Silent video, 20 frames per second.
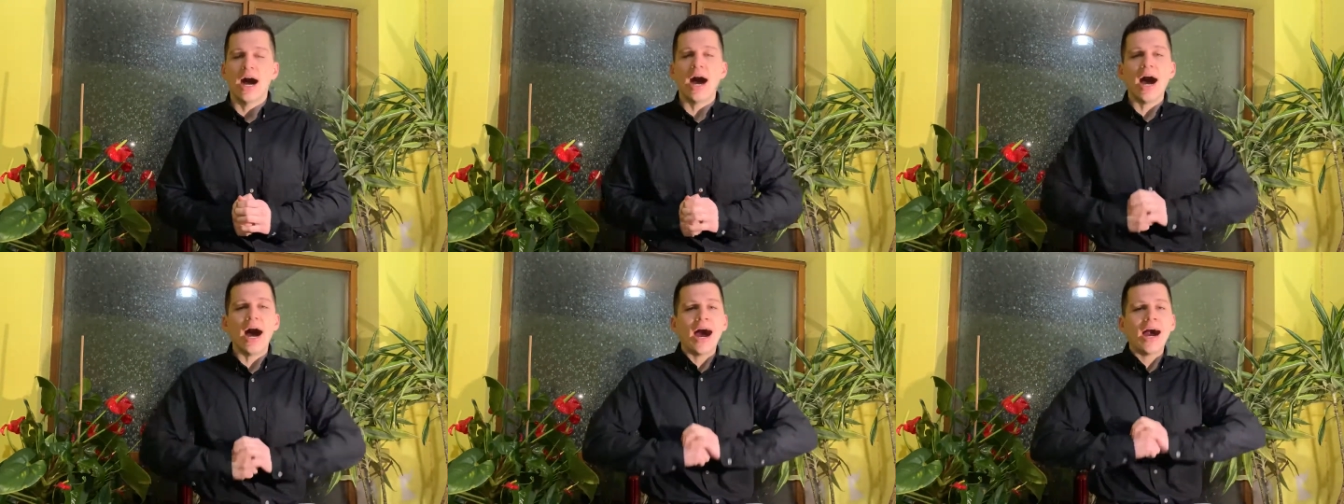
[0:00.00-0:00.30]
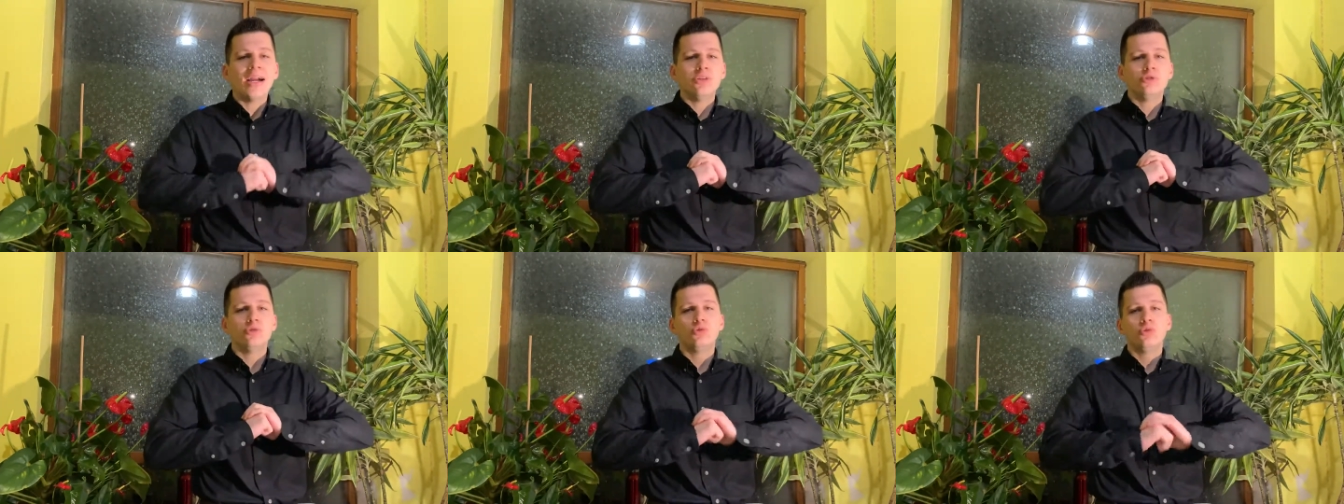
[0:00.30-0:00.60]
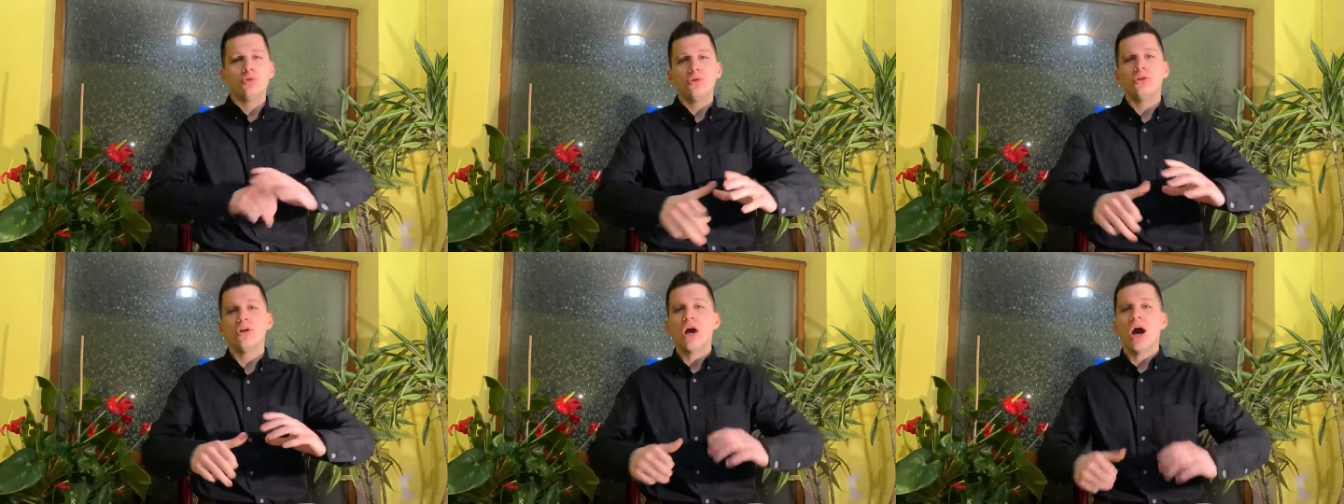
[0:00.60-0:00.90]
I
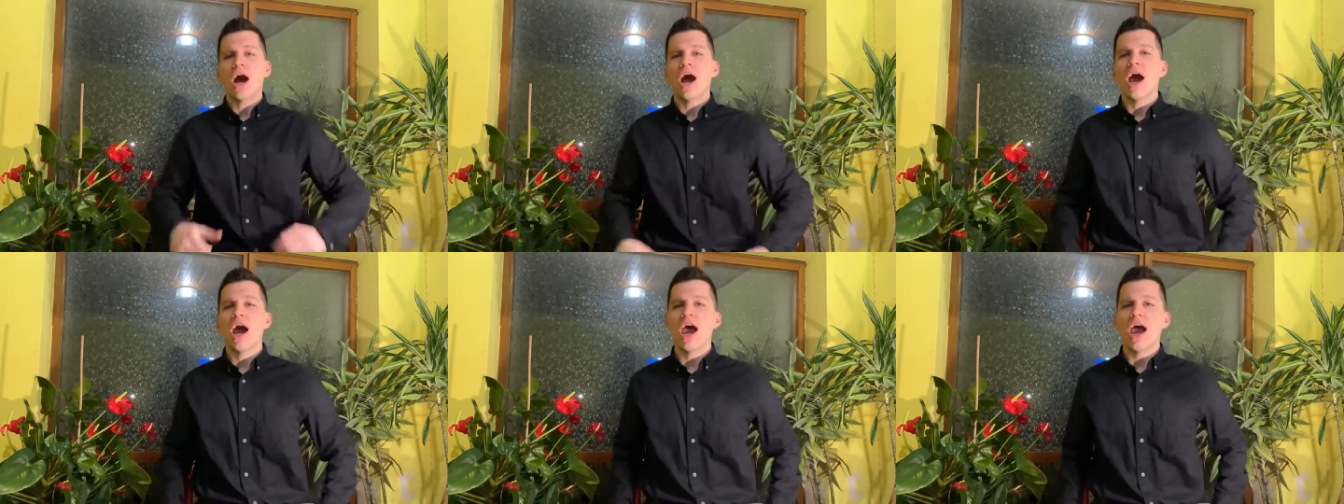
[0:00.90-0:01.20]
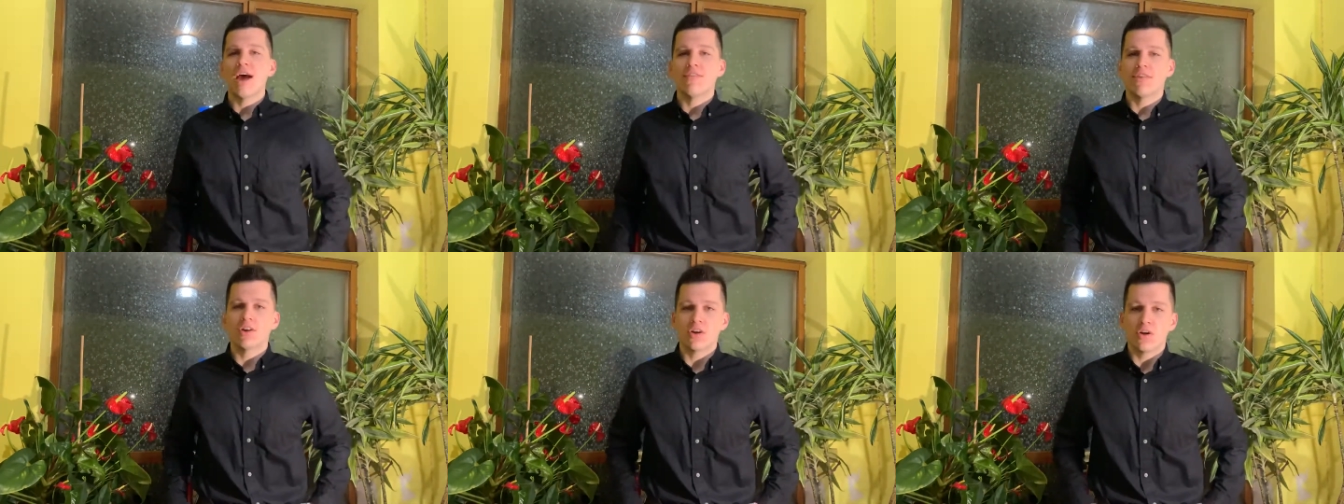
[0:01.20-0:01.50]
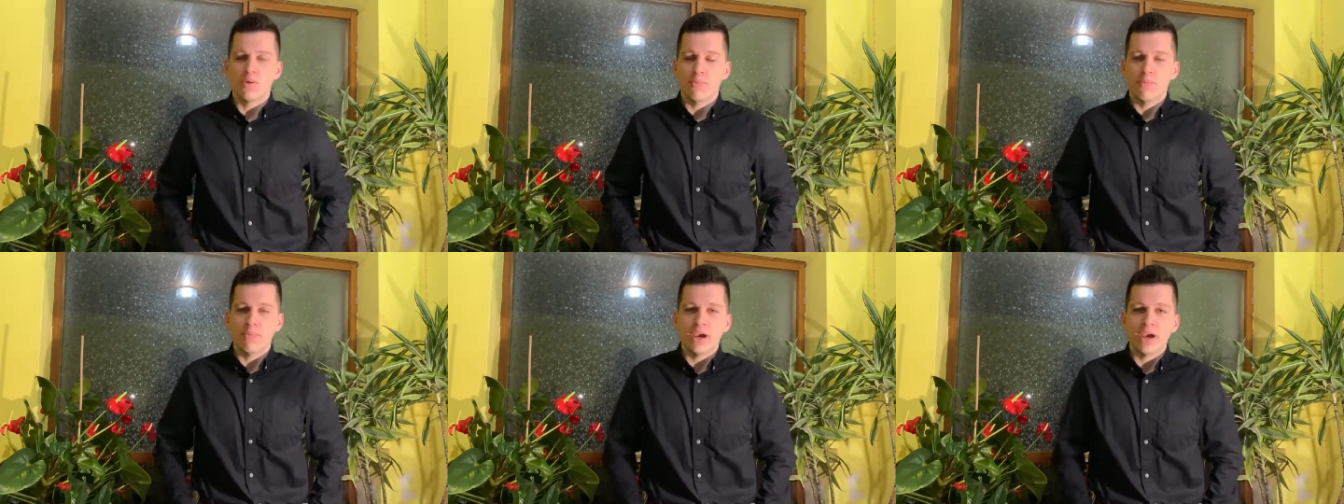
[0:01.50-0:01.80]
do not have a
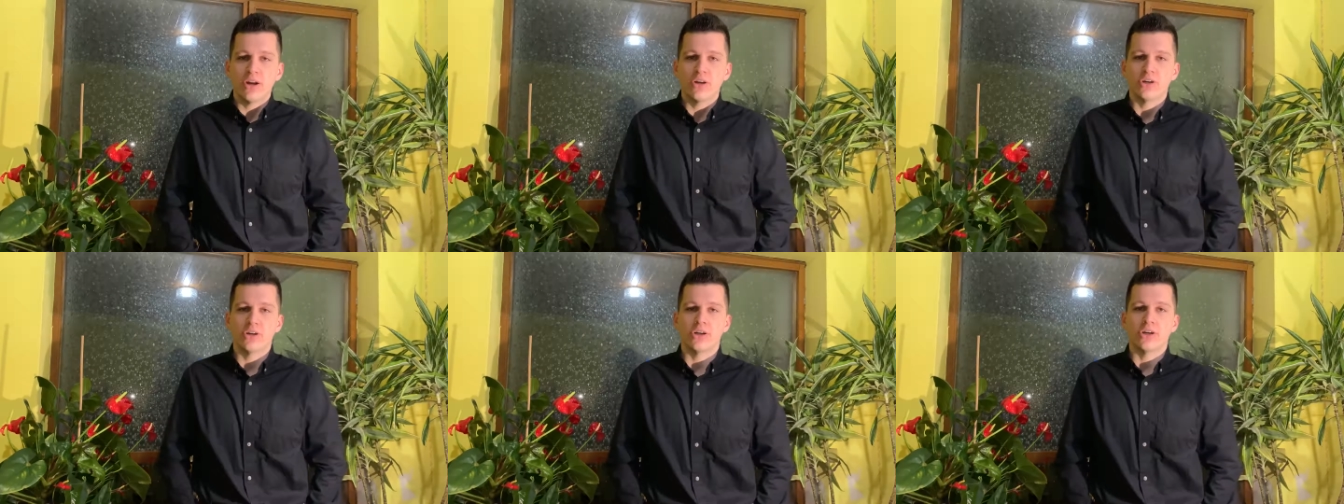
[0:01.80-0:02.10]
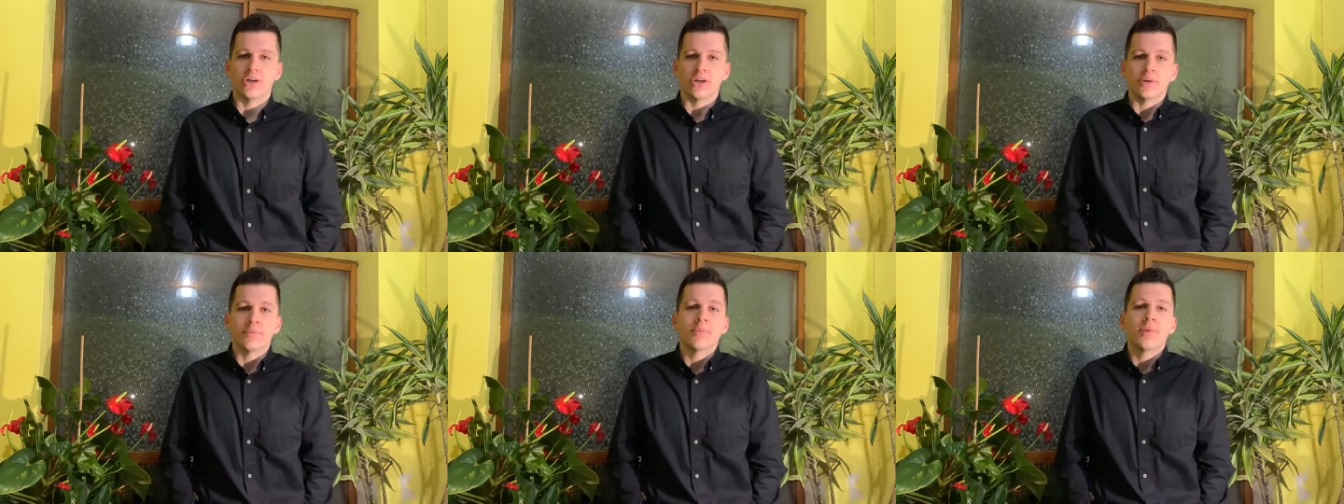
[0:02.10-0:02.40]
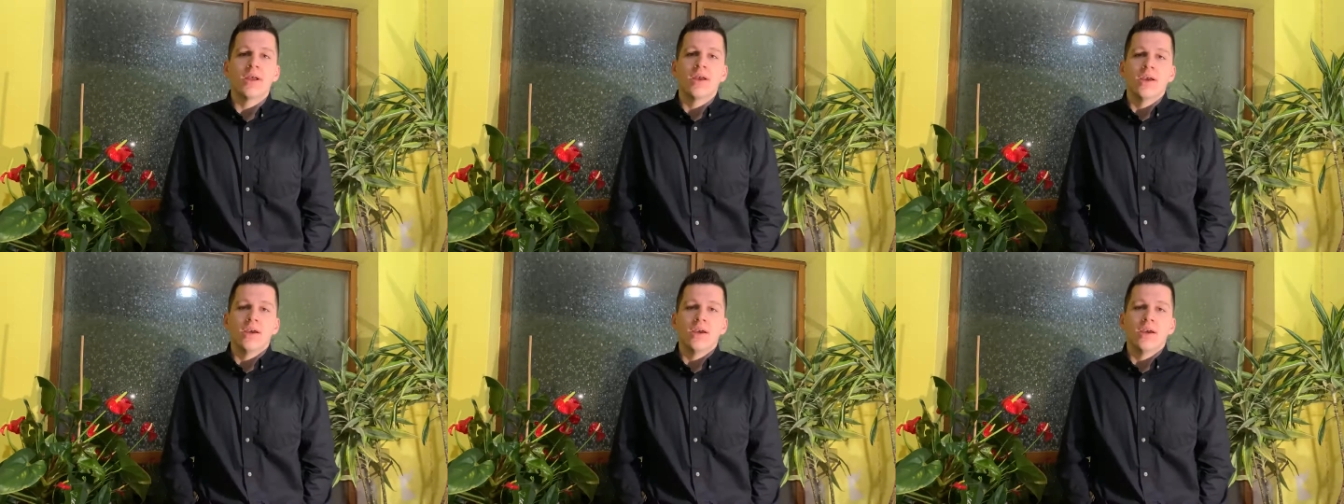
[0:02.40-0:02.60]
competitor.